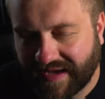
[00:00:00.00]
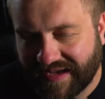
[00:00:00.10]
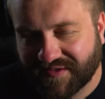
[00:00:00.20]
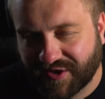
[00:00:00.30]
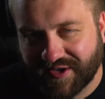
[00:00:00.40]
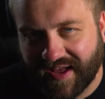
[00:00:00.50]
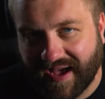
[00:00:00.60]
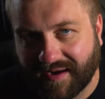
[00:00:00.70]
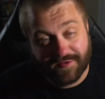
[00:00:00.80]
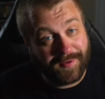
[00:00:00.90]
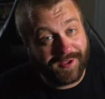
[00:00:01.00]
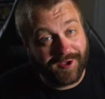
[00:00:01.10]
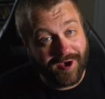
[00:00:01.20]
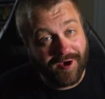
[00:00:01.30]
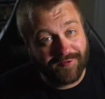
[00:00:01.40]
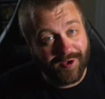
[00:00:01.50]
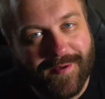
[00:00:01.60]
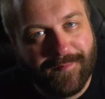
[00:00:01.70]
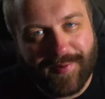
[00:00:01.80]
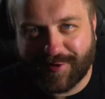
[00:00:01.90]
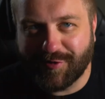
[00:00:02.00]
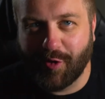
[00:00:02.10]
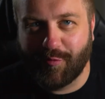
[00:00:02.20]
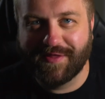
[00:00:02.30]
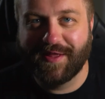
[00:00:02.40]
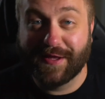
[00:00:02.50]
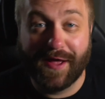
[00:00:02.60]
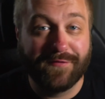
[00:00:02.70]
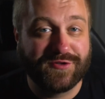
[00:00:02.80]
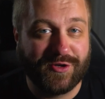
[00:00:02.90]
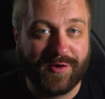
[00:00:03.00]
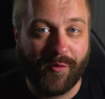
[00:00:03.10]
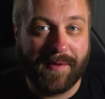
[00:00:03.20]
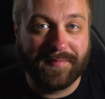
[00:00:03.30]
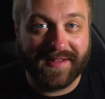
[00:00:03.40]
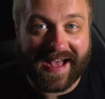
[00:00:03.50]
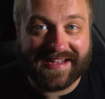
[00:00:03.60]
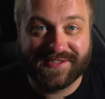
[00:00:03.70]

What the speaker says: He's a good dad. Speaking of though, Piccolo really loves shooting away blasts